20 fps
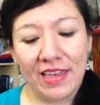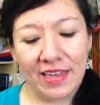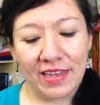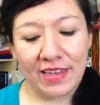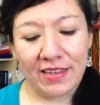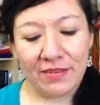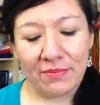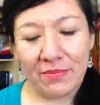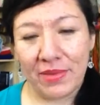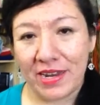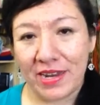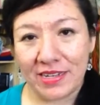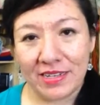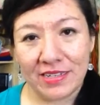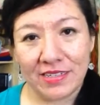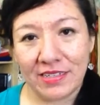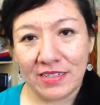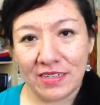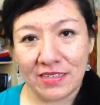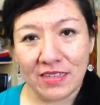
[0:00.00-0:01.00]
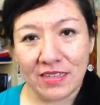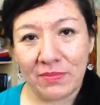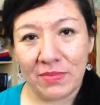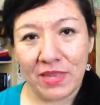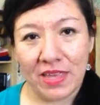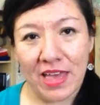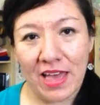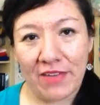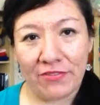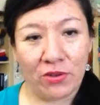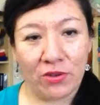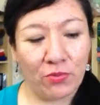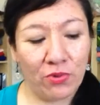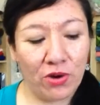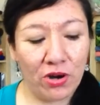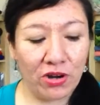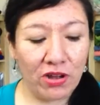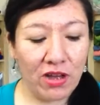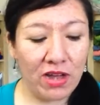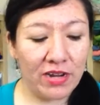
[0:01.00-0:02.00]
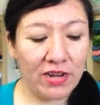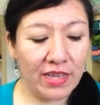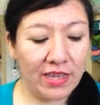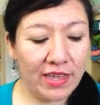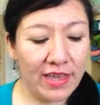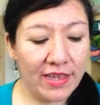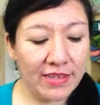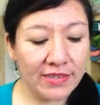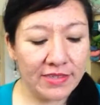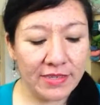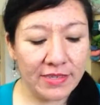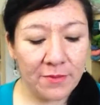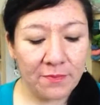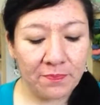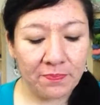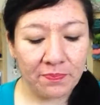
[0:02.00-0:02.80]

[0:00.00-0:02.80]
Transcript: uh, but uh, it's just something I have to work on I guess